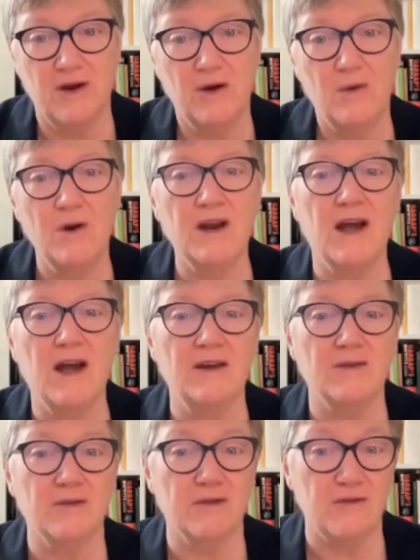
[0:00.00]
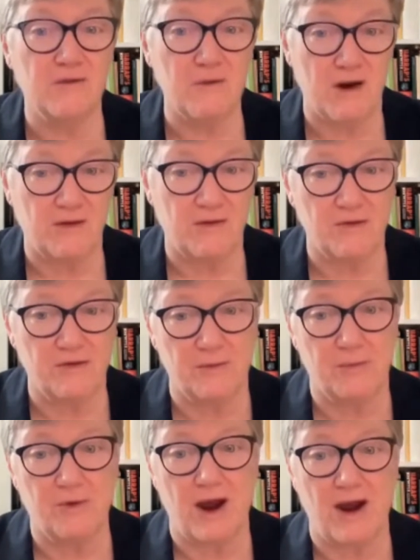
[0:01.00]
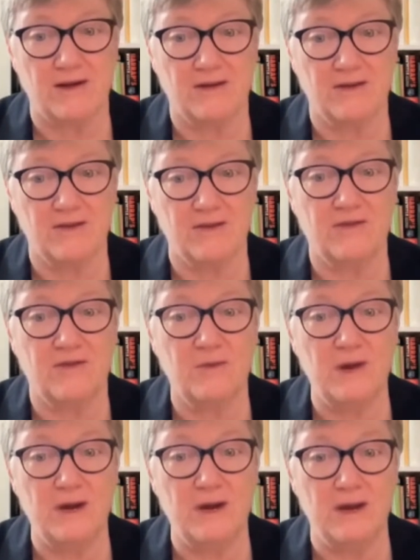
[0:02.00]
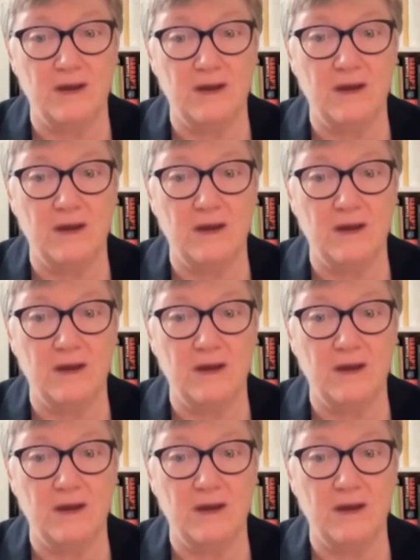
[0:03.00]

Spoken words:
What kind of structures and practices do we need